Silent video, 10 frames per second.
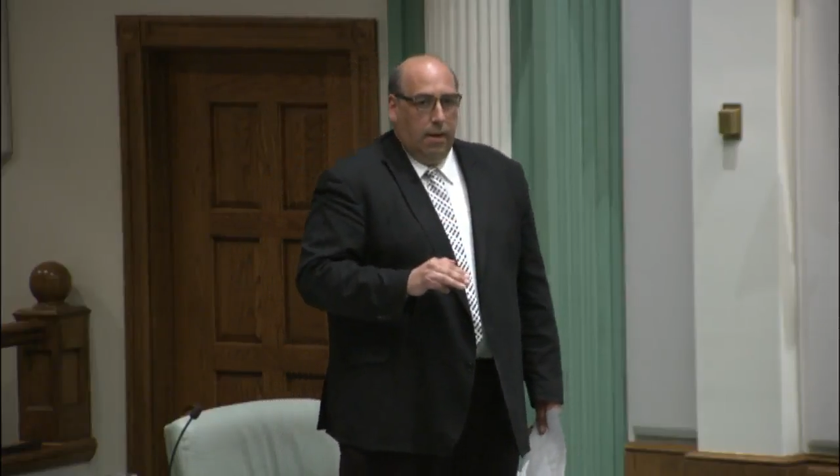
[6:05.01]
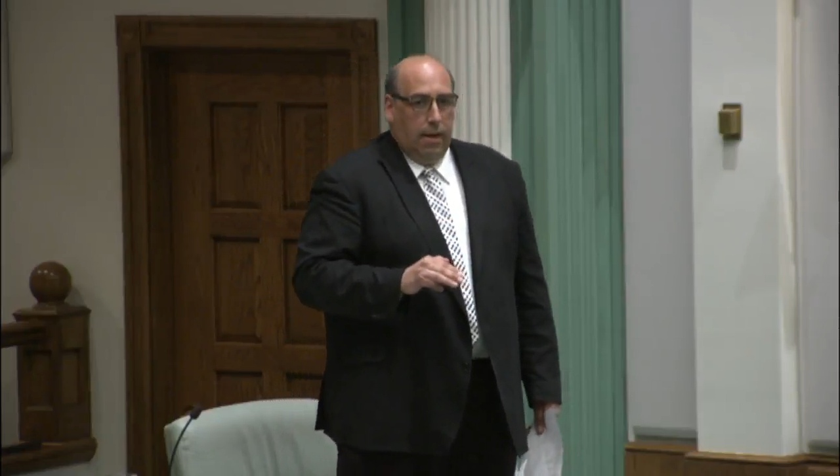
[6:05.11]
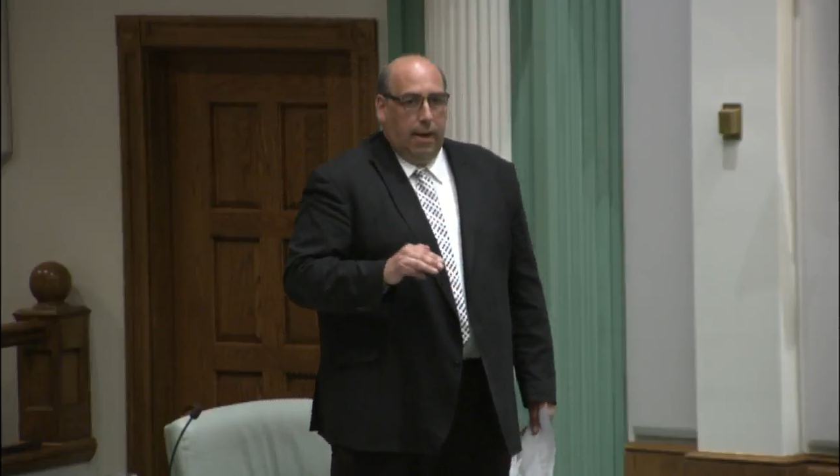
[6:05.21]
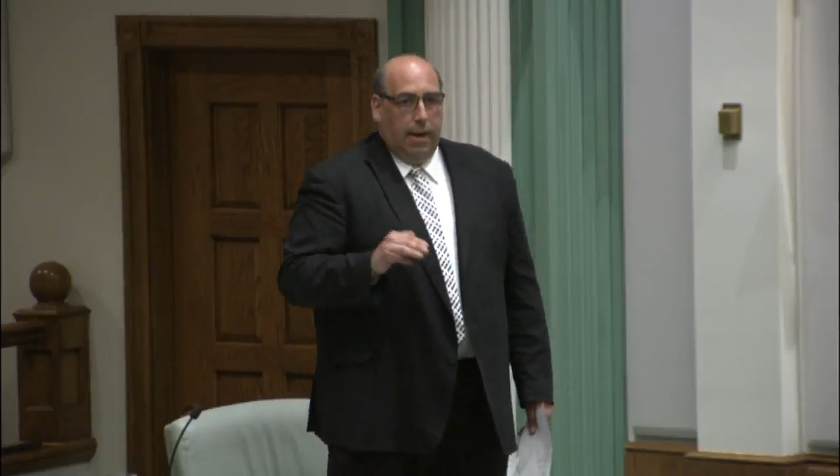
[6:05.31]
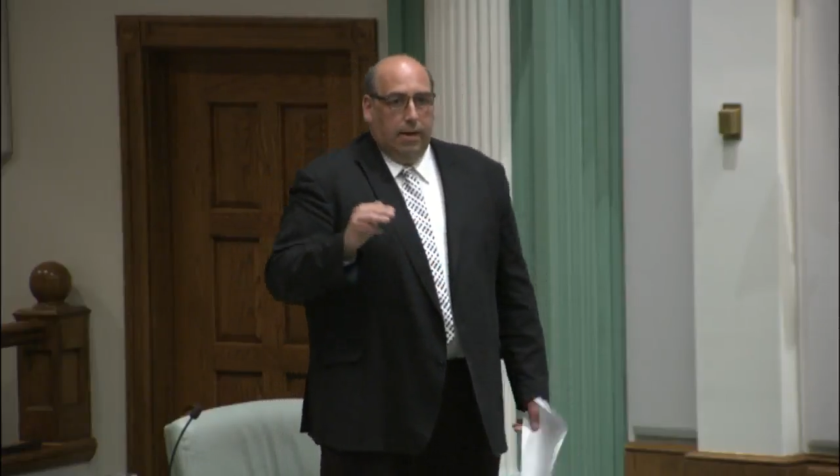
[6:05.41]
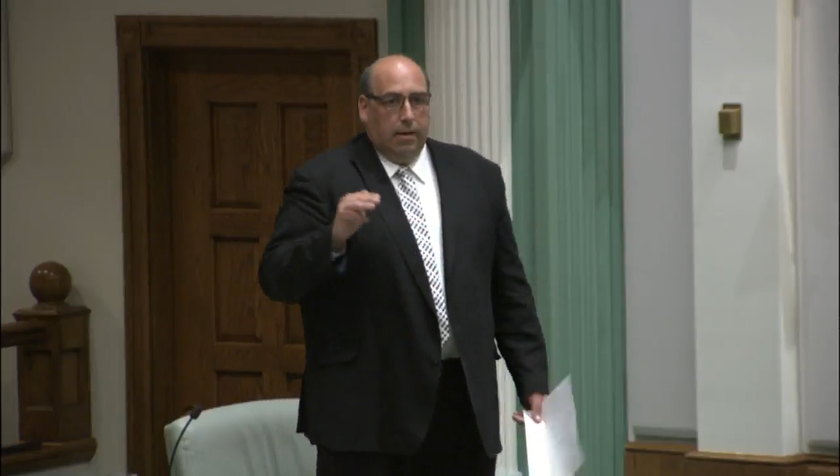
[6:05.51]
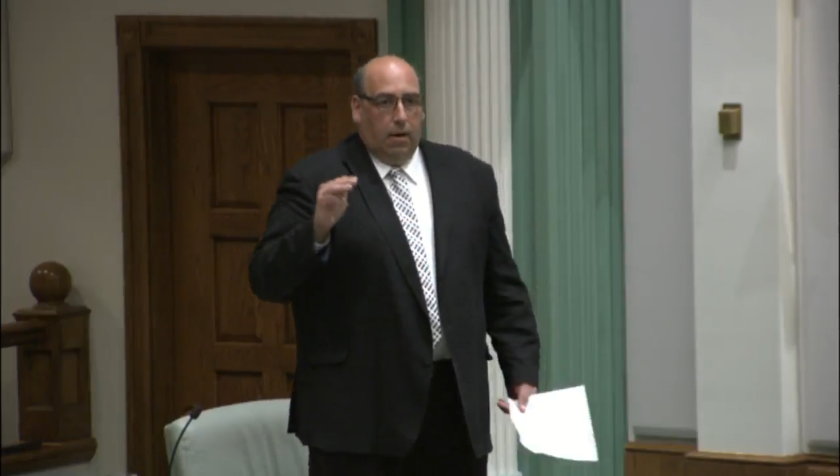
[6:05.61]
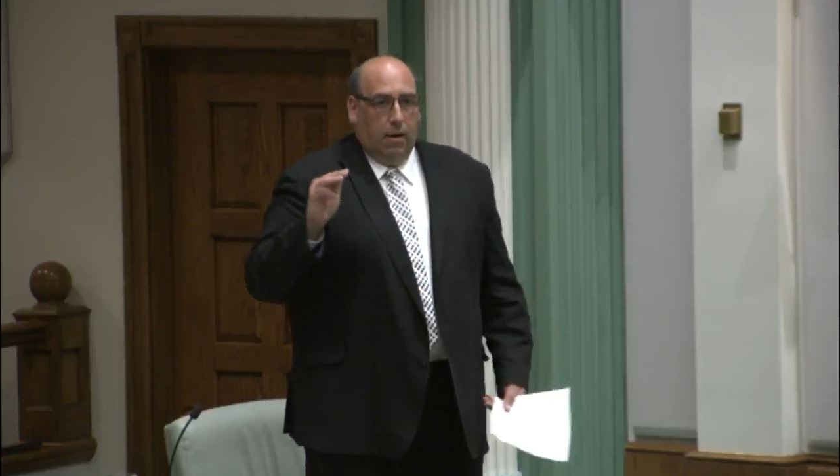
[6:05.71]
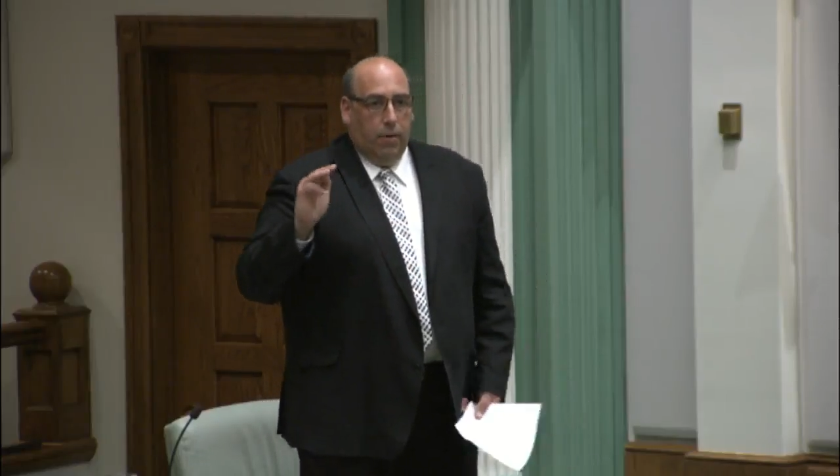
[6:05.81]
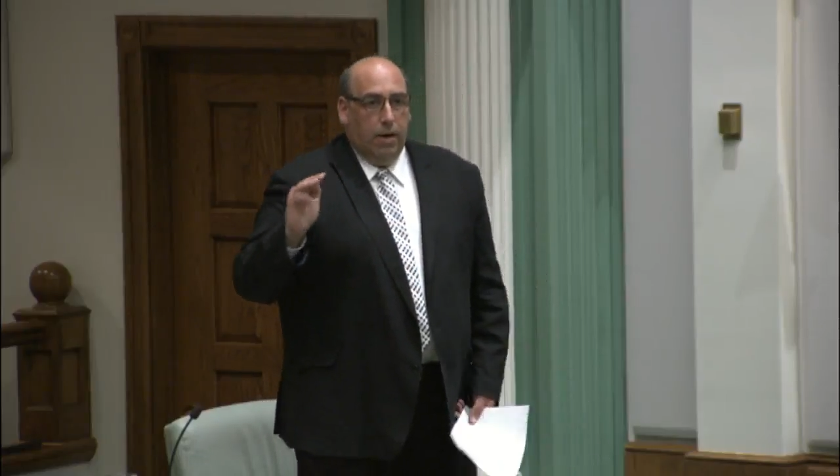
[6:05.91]
And
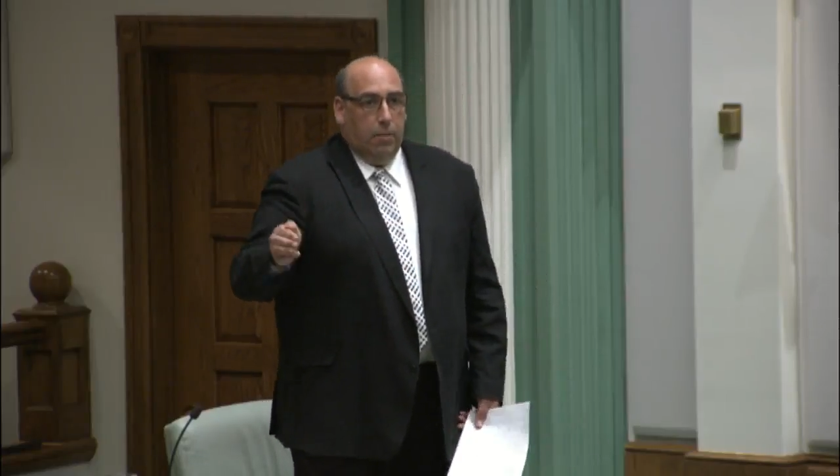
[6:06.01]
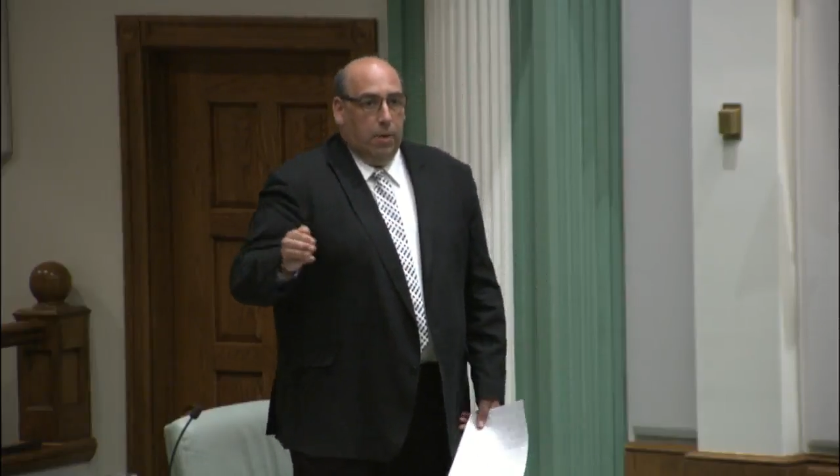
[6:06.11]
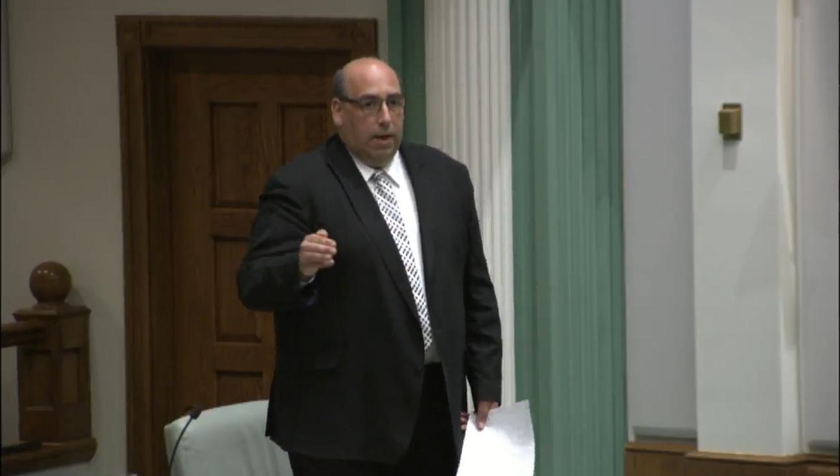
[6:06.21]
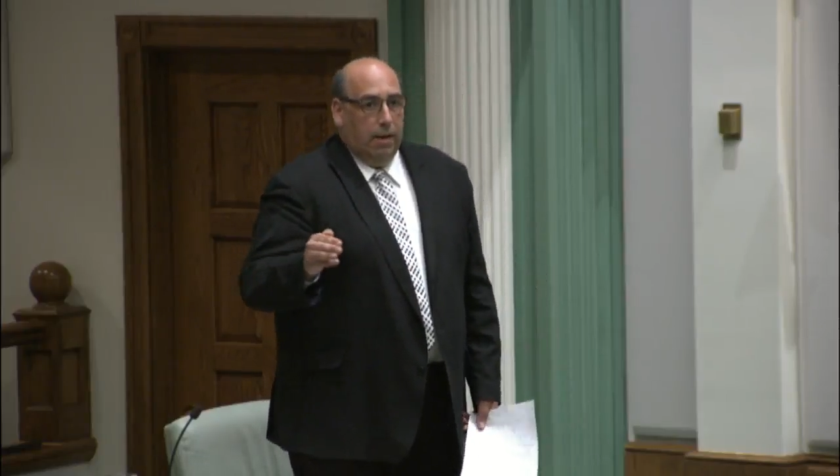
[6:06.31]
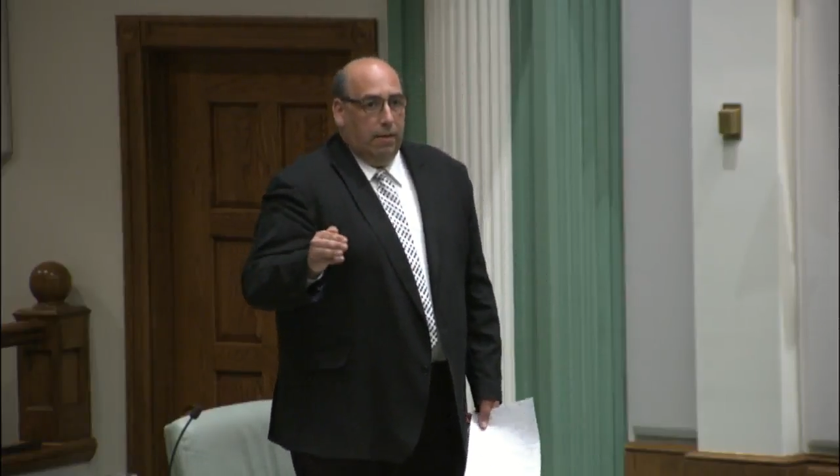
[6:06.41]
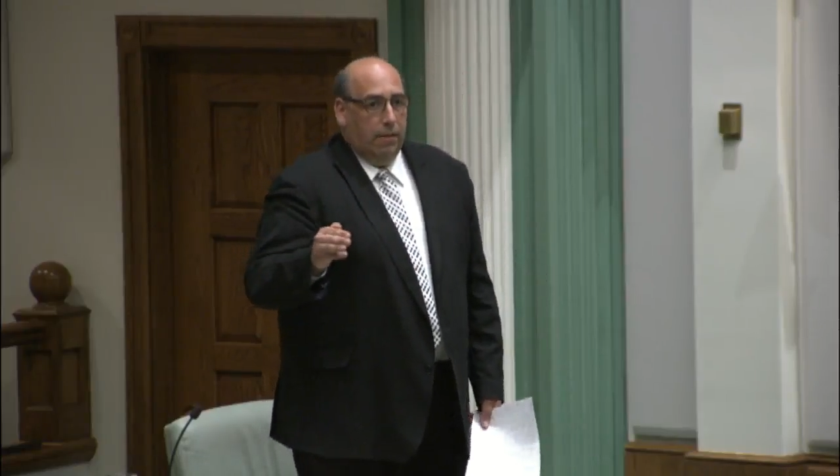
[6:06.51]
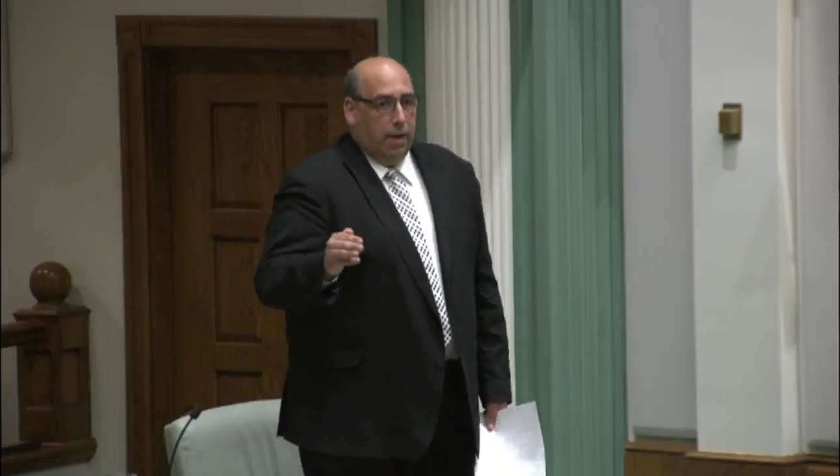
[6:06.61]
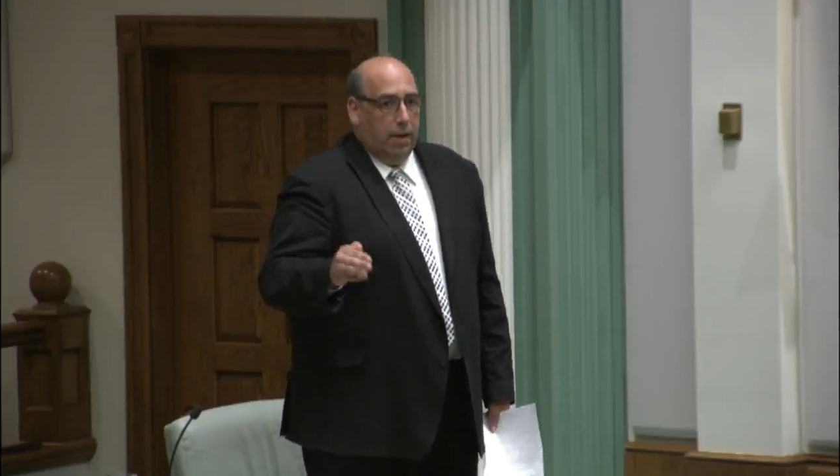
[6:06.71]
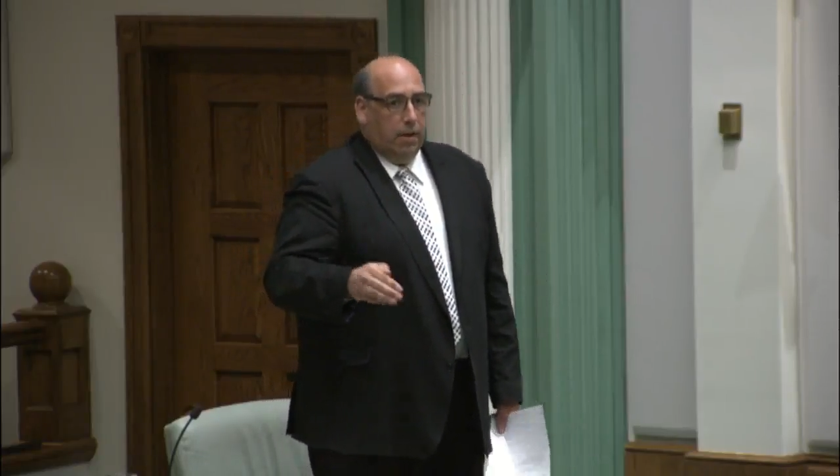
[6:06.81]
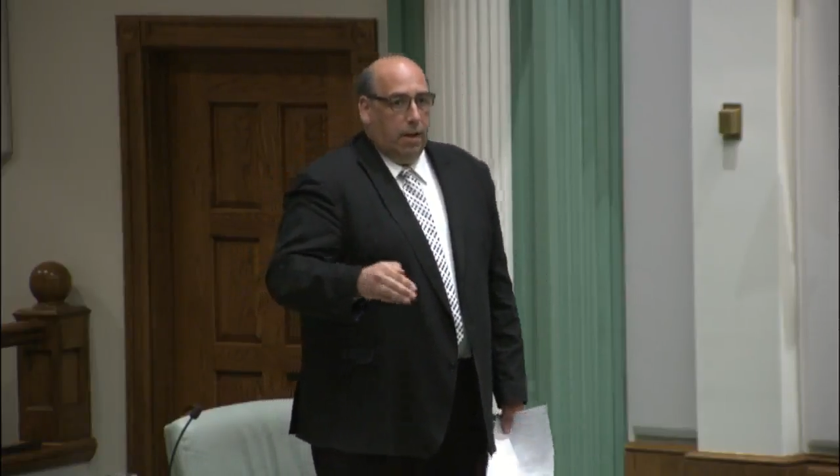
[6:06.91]
I really believe that